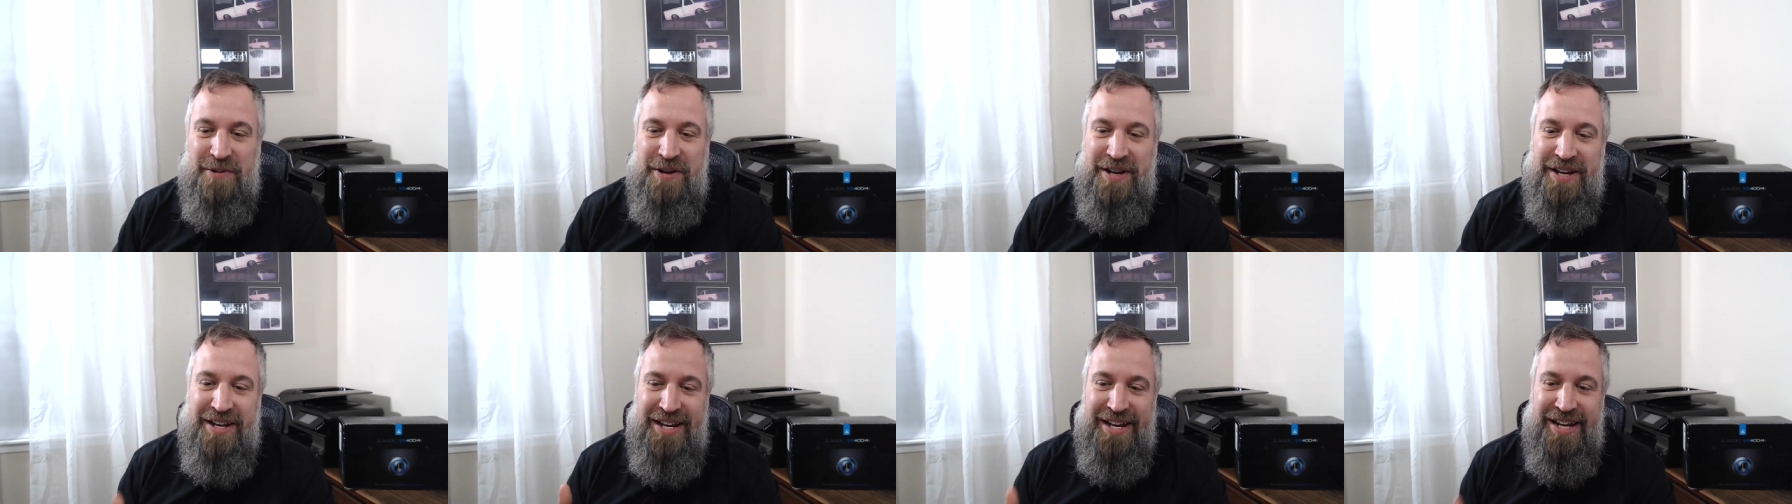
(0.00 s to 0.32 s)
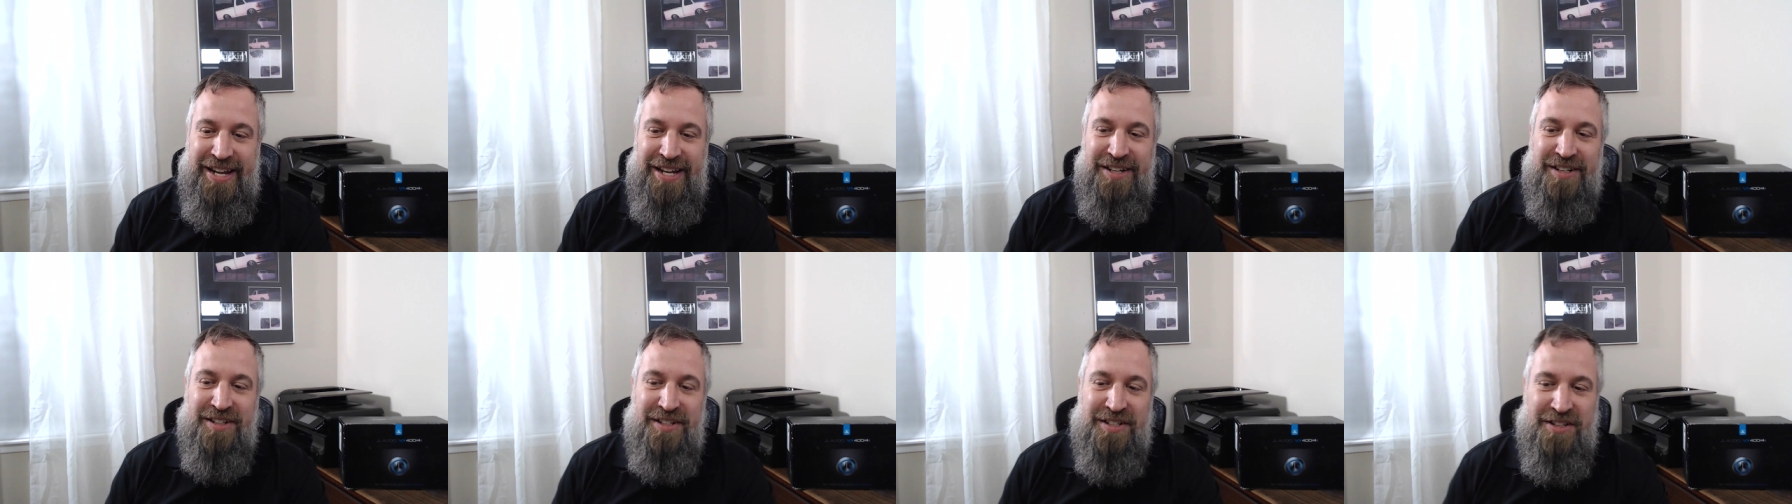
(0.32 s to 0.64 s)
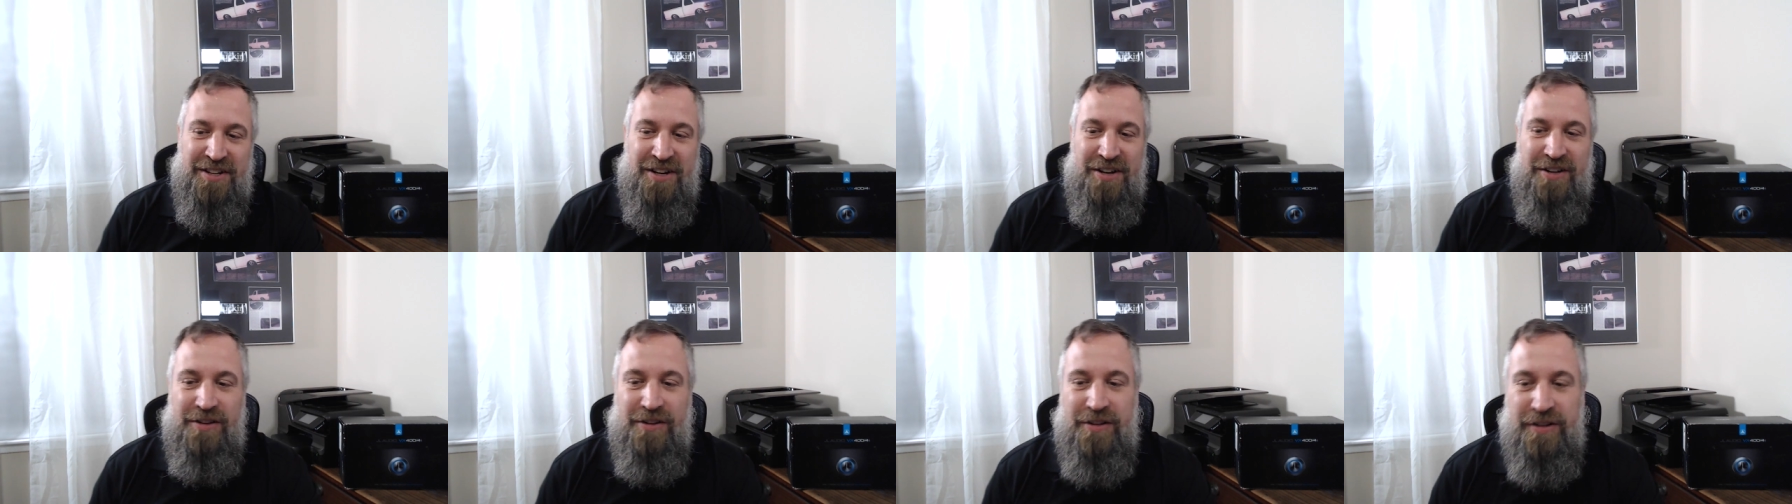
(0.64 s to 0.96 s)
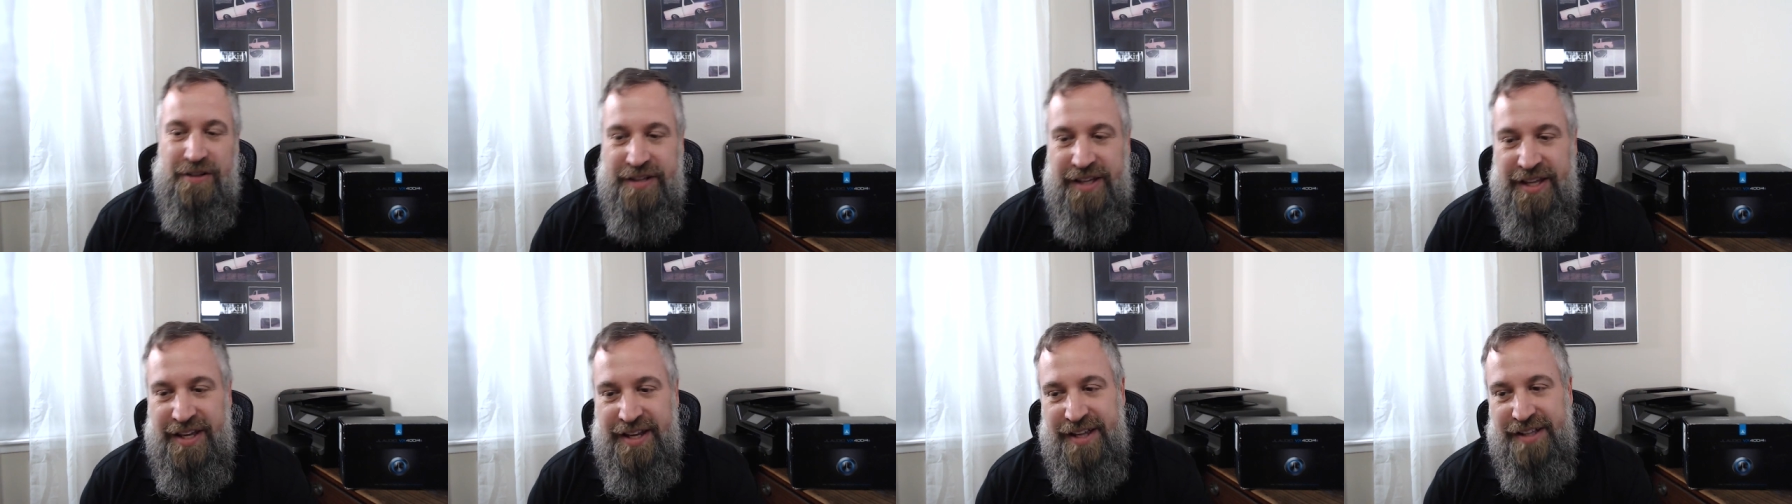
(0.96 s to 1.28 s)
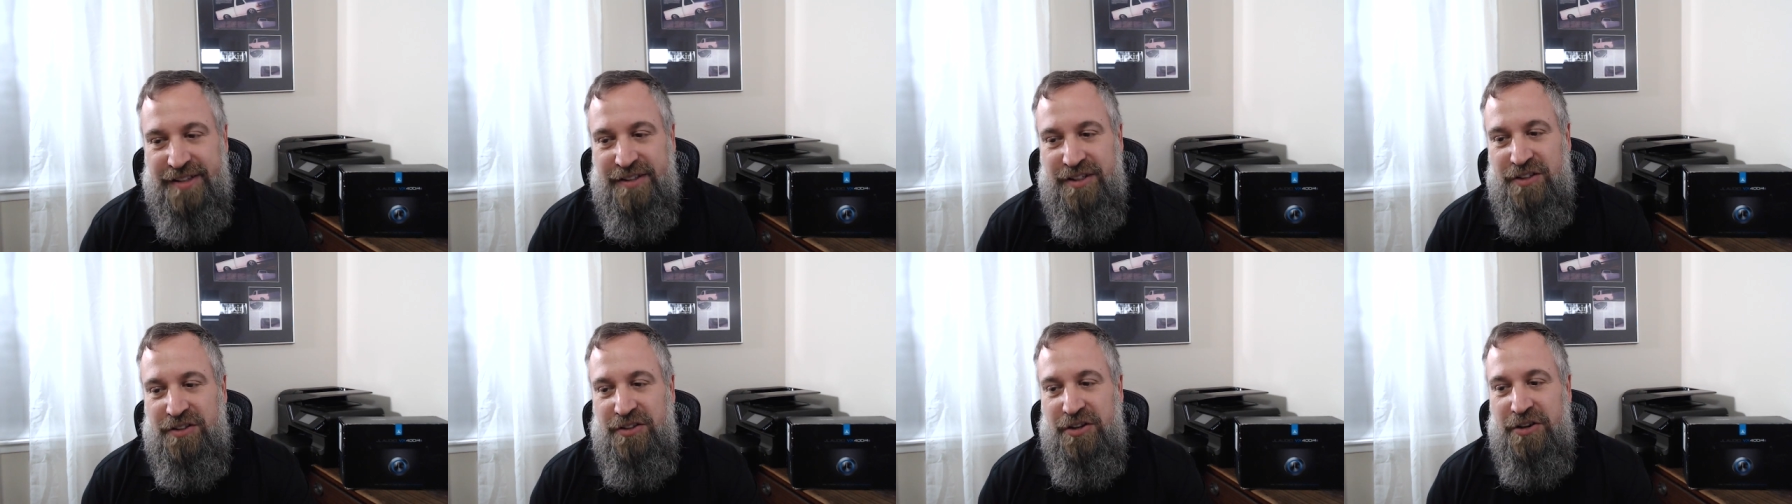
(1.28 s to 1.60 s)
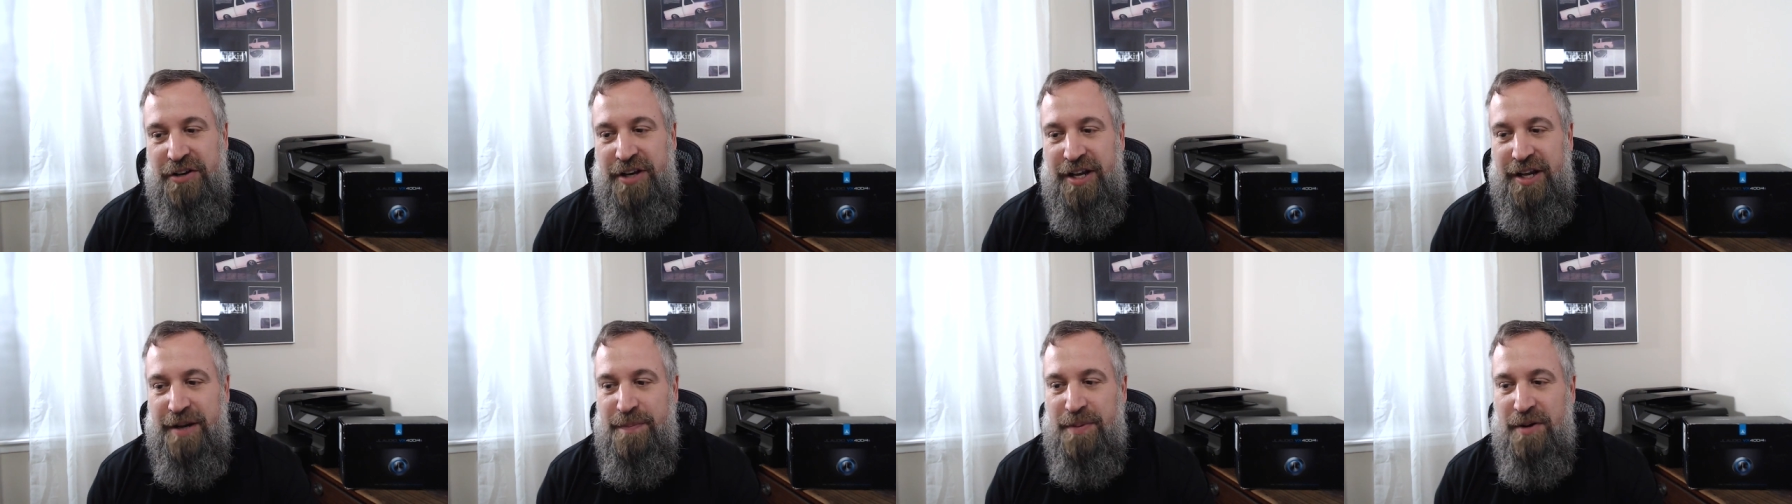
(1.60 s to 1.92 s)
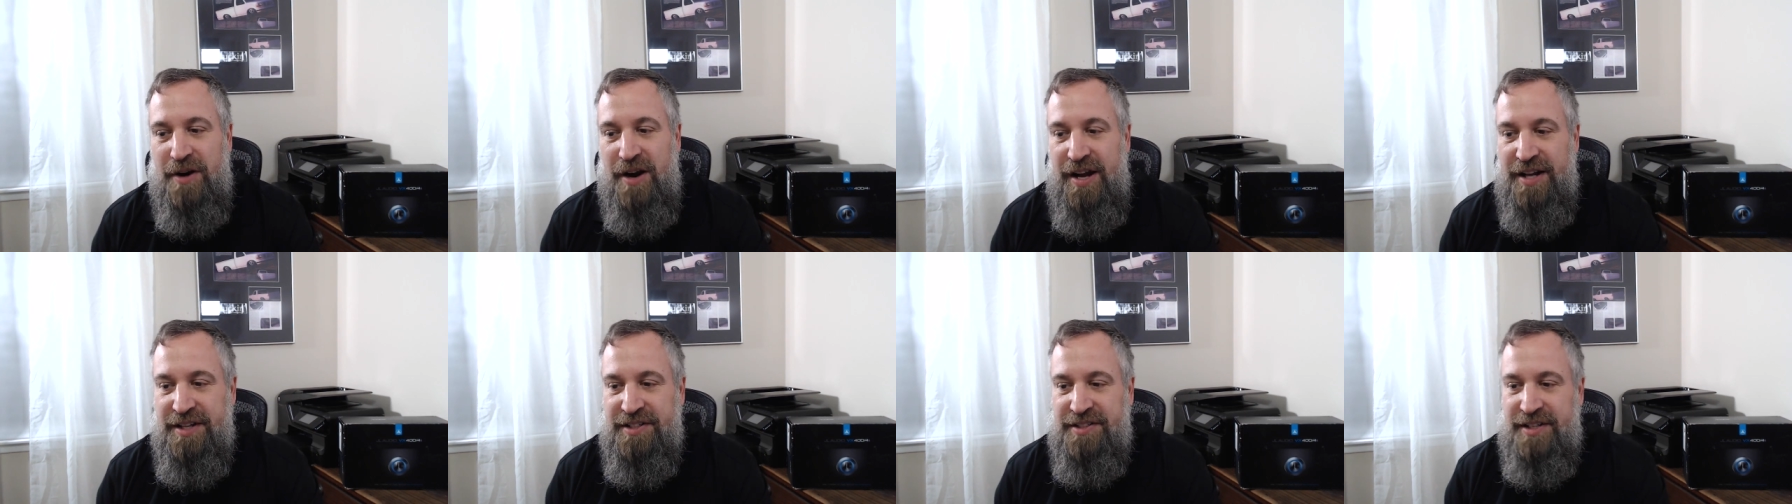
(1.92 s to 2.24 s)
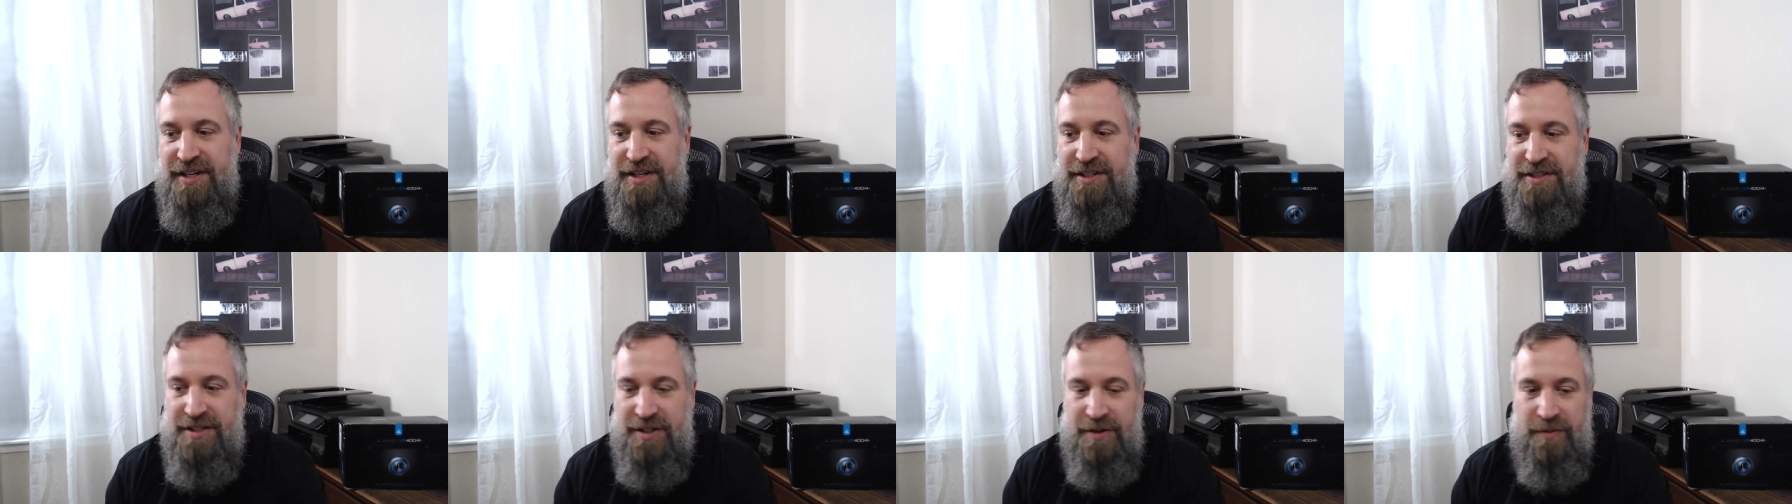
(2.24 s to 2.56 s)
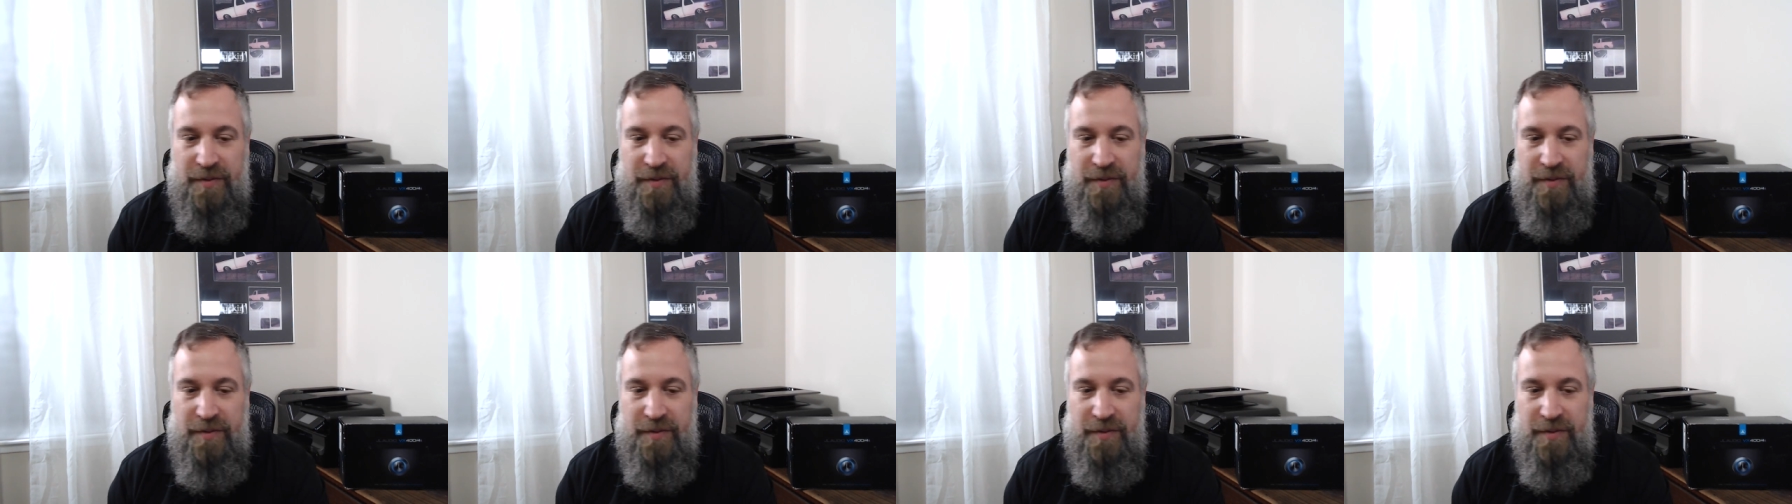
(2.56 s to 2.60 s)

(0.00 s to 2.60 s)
we need to start looking at the tuning process,